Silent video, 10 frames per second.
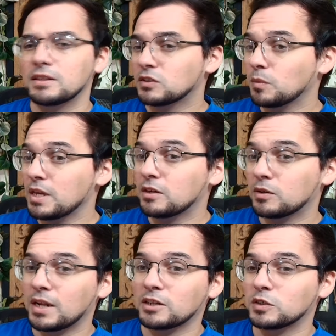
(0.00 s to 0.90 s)
this week
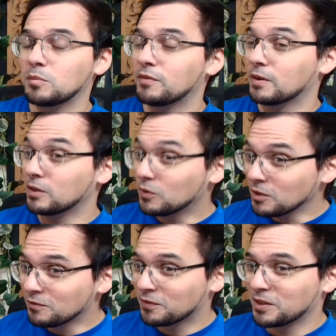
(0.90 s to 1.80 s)
could actually be very
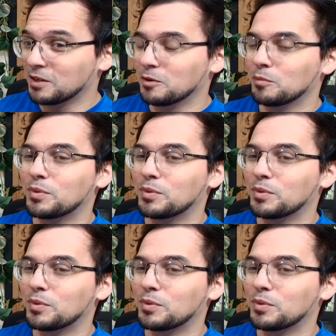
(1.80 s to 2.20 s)
good for you,